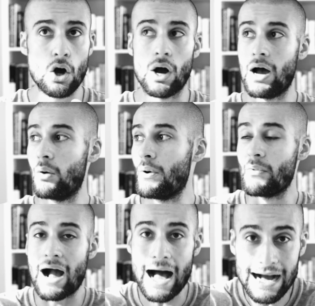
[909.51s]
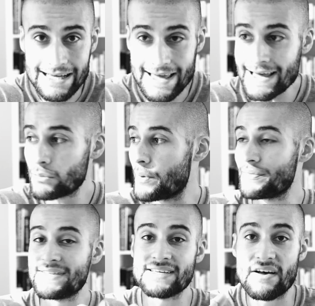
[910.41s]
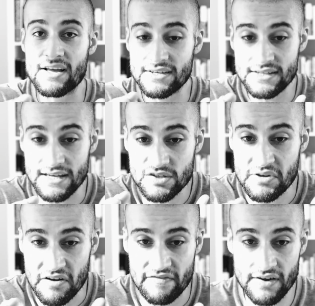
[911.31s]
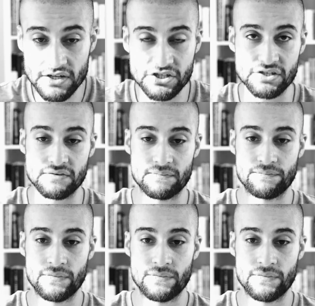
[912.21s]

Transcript: uh, when we're hugging, when we're uh, intimate affection,